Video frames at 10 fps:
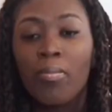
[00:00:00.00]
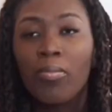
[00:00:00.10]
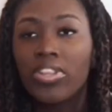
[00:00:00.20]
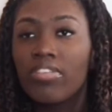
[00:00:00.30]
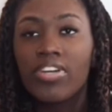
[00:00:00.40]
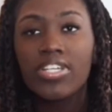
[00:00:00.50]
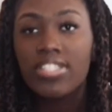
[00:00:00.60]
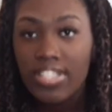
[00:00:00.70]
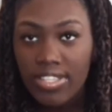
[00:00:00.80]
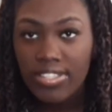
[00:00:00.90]
what the fuck
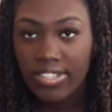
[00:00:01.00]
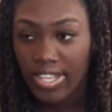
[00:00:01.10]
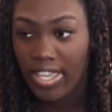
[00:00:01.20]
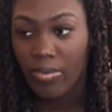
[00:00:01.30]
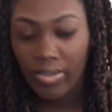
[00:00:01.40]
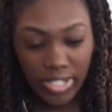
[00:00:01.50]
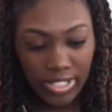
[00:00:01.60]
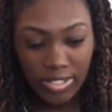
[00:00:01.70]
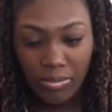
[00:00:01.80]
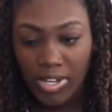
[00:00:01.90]
is this? Like, what
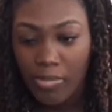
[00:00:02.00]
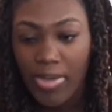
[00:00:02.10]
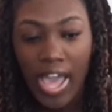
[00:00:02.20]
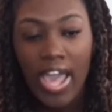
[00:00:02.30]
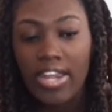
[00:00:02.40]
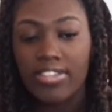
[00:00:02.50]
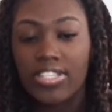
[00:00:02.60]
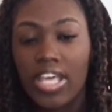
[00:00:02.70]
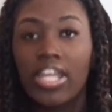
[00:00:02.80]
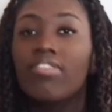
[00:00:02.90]
am I didn't
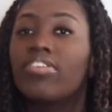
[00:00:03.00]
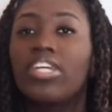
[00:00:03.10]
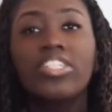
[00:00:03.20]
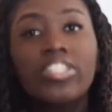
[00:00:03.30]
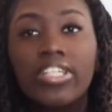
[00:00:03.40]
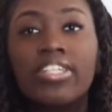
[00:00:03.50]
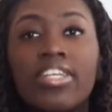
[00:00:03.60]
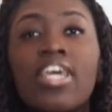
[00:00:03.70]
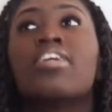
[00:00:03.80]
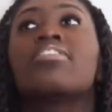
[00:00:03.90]
sign up for this shit.
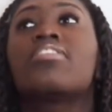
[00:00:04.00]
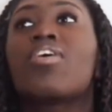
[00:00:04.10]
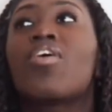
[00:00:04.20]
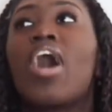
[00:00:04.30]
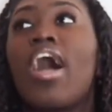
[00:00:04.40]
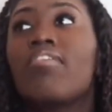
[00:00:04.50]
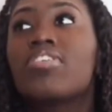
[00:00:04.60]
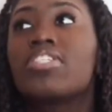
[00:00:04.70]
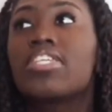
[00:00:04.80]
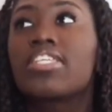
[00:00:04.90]
So I
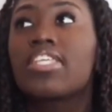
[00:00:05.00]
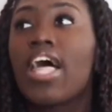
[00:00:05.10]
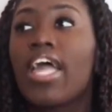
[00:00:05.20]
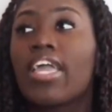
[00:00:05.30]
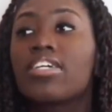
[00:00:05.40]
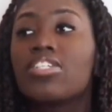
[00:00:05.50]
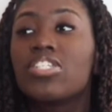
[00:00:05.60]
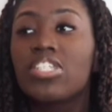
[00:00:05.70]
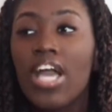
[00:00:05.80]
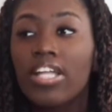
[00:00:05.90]
was just like in
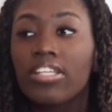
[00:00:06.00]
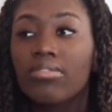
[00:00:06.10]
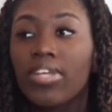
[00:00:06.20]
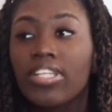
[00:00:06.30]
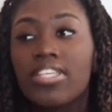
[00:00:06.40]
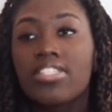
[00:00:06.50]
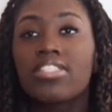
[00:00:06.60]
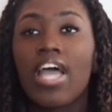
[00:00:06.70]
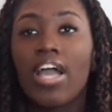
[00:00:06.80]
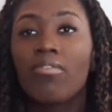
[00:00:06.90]
shock. I'm like, this is
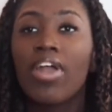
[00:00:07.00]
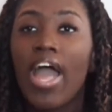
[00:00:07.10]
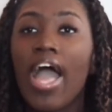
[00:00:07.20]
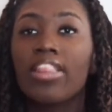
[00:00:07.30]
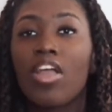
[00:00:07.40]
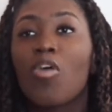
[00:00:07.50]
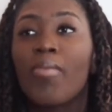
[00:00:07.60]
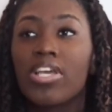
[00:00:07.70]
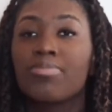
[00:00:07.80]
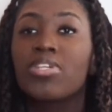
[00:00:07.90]
not what I thought
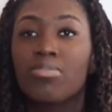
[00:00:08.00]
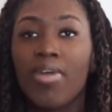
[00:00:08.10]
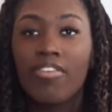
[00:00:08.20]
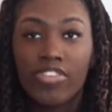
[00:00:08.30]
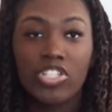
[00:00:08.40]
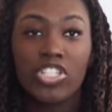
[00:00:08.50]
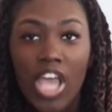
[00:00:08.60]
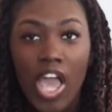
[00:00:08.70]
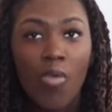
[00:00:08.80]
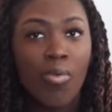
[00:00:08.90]
my experience in my first
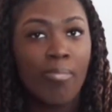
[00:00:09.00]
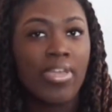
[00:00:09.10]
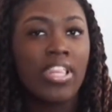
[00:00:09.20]
job would be